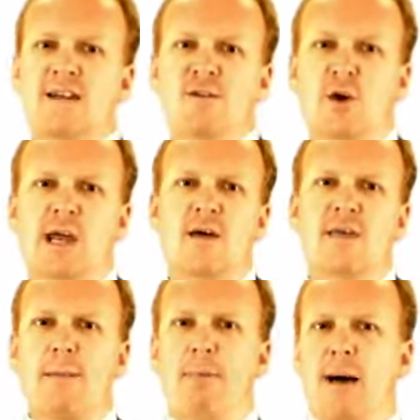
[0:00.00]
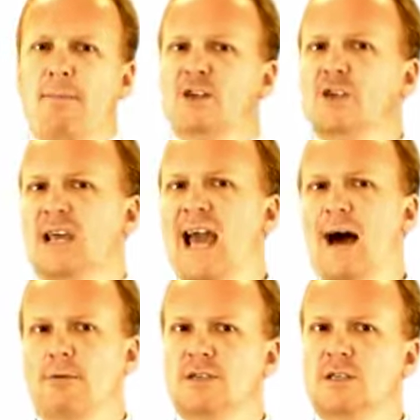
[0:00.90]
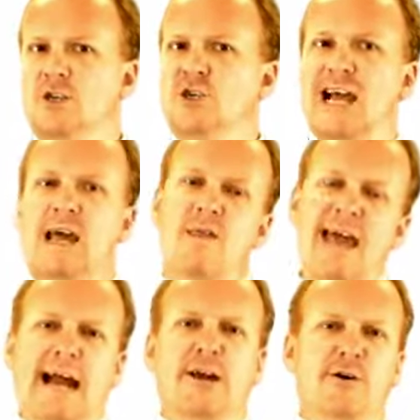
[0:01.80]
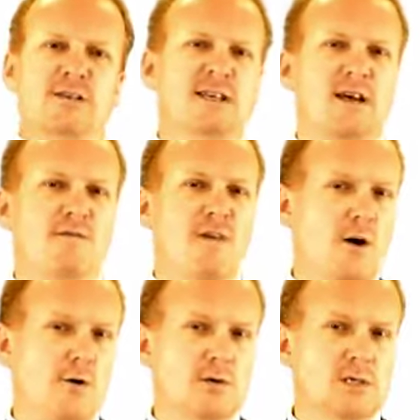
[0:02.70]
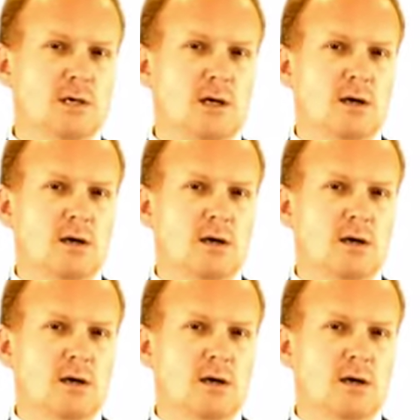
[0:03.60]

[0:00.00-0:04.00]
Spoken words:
of looking at their published accounts and checking the accuracy of those,